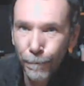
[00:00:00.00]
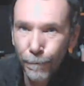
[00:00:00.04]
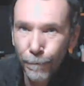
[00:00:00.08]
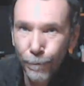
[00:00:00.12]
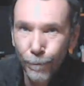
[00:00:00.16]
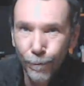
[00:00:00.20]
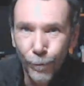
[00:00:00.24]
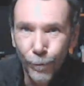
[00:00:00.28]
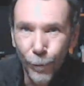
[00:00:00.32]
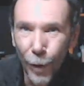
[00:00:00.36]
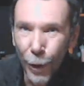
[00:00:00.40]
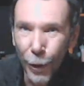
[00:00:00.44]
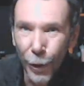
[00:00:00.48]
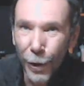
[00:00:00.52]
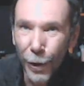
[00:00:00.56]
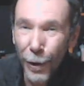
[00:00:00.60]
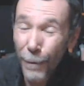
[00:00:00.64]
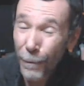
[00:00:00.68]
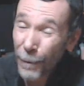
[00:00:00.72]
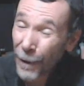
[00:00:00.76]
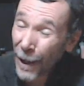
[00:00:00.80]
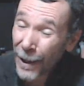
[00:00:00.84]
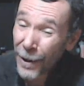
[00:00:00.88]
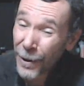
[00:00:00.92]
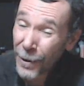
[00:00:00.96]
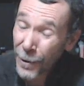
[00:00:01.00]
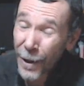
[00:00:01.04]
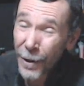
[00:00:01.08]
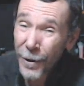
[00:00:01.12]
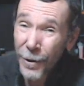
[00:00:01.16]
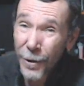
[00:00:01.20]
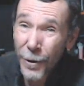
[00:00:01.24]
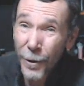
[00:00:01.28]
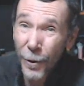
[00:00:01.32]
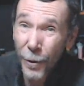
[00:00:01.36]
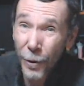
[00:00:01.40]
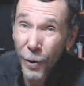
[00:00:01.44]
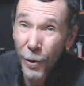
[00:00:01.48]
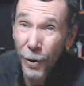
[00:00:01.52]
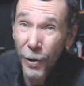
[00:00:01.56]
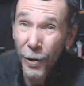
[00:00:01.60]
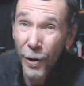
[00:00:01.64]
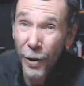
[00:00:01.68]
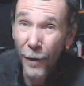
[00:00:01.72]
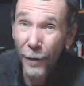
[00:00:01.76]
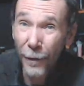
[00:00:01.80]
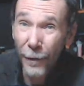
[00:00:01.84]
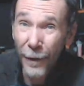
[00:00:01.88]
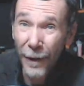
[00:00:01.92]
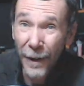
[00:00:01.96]
Not going to complain. It's still good
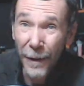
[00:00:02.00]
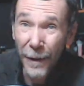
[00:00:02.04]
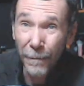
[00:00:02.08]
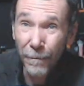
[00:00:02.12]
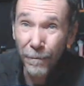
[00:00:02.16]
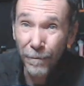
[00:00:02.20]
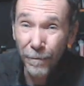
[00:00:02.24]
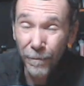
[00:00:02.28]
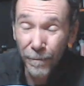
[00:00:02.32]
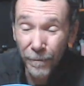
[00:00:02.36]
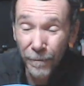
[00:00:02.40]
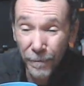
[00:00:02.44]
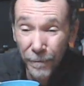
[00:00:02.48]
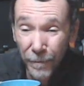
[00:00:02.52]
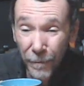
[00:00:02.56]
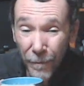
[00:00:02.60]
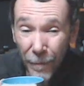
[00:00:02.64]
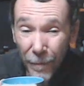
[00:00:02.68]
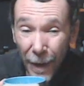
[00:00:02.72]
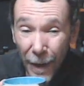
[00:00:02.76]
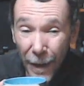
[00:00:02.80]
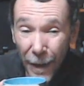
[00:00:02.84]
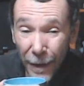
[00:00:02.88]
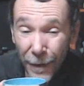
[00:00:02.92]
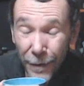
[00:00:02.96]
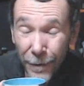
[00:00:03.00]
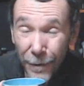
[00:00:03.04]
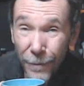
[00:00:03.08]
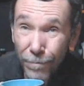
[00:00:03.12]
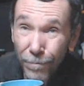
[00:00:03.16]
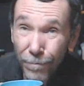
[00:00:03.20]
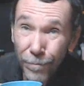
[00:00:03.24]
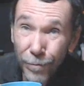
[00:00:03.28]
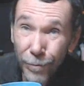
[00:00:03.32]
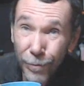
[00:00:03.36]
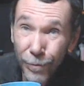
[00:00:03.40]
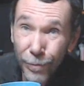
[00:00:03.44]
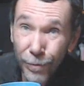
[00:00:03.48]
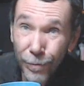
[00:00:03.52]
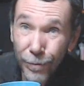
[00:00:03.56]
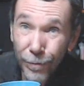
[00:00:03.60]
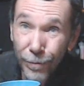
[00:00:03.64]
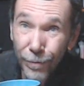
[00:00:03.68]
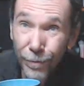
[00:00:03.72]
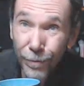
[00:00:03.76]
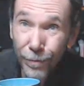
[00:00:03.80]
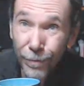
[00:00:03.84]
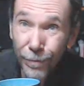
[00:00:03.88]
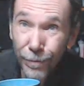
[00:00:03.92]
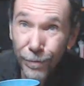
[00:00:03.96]
coffee. It's
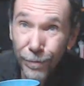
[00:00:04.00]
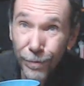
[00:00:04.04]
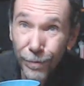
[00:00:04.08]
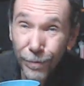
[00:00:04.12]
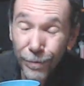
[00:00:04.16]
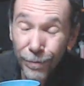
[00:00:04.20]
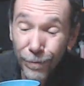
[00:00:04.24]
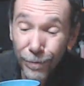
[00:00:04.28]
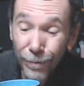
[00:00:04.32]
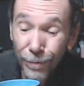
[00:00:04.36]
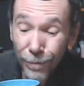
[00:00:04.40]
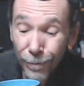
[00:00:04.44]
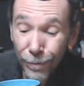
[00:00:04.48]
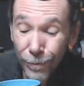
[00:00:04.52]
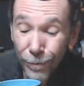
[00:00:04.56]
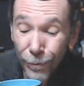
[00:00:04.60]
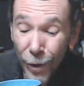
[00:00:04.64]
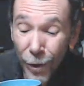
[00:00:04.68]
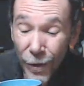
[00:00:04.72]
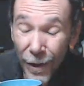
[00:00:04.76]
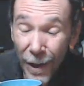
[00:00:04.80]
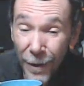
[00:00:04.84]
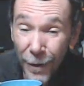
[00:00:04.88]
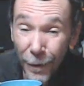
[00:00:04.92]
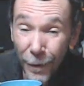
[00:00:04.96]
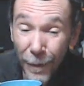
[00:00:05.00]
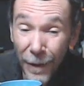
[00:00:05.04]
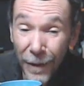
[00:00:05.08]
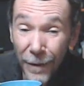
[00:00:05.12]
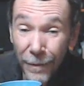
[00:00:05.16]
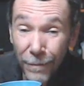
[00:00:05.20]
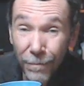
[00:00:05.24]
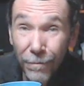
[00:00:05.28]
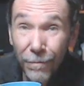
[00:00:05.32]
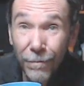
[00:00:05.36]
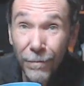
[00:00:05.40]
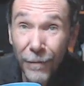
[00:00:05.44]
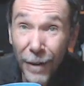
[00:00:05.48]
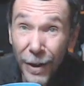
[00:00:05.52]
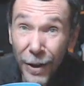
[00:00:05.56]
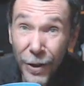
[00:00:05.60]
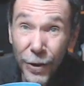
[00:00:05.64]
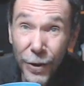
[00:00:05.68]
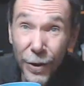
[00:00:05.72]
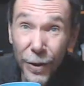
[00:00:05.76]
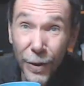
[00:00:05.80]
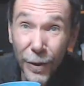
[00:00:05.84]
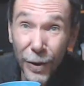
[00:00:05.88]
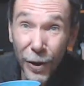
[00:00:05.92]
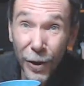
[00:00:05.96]
not Seattle, but it's
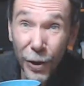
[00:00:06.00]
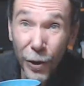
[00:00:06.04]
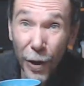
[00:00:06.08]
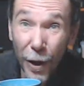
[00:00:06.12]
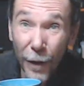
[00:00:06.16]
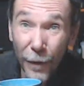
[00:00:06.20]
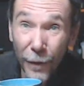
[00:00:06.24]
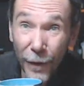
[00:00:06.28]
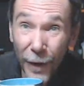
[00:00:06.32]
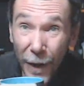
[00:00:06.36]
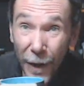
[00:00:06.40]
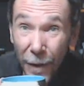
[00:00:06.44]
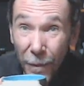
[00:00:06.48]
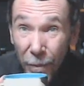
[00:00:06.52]
still good coffee.